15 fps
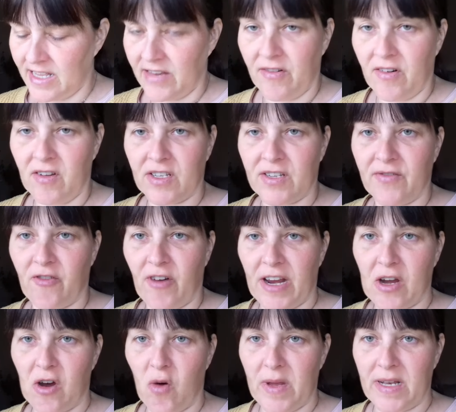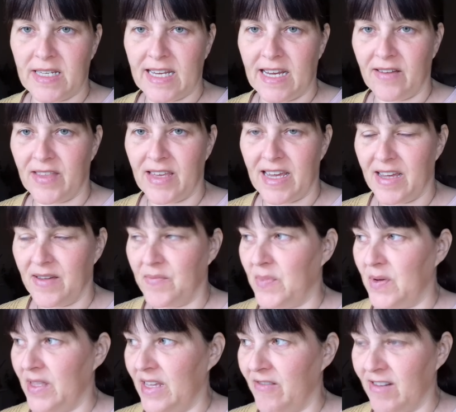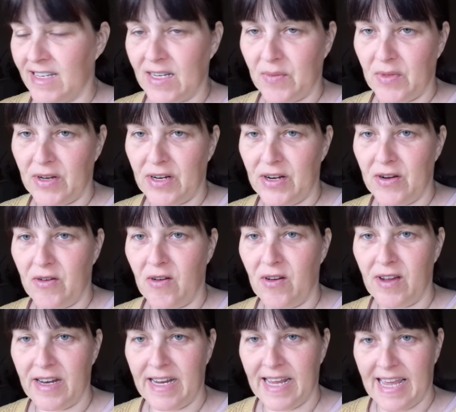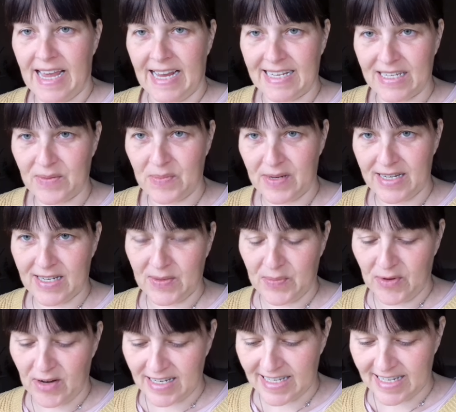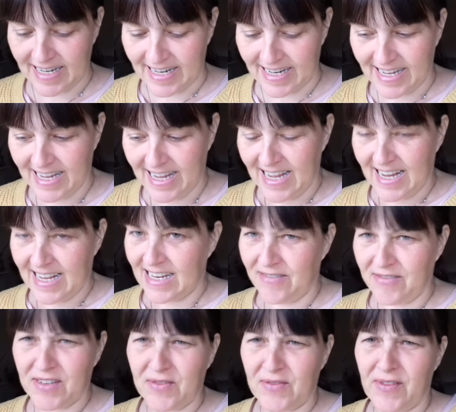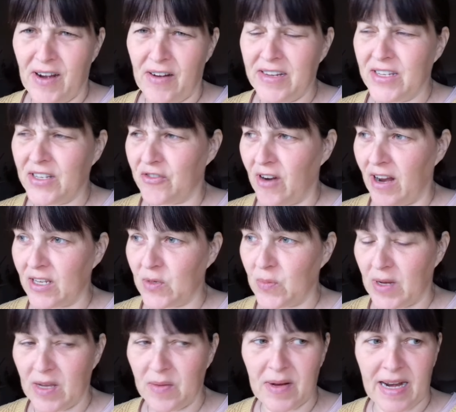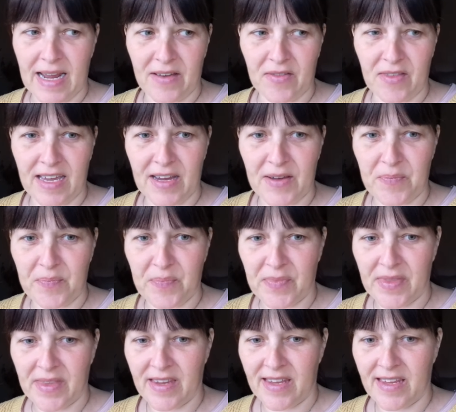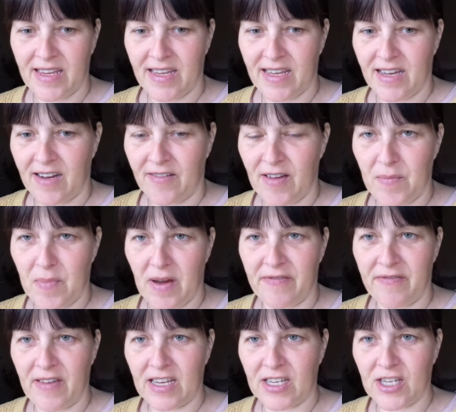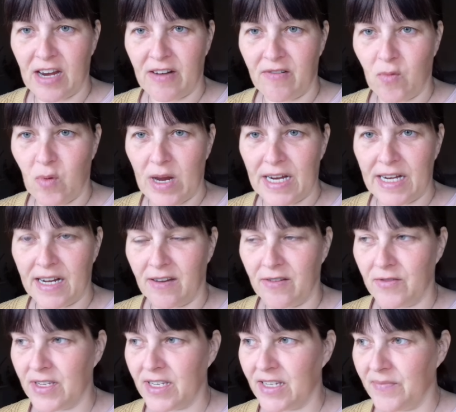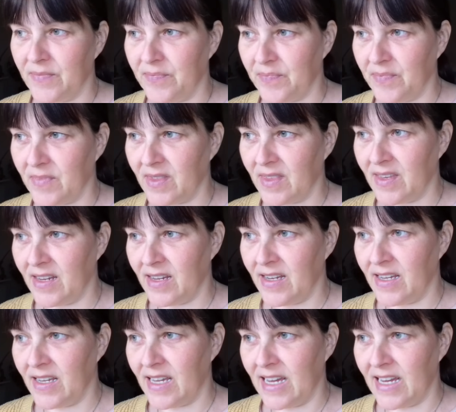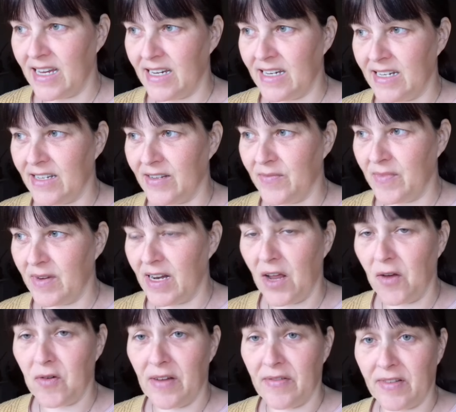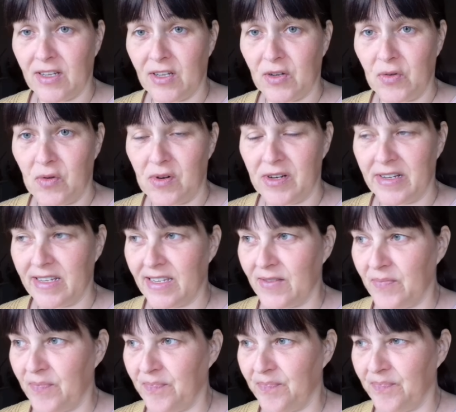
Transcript: there are lots of great comments out there, but there are some that are not, and it gets a bit depressing. There are some very strange people out there. I've had my fair share of weirdos and low-level stalkers.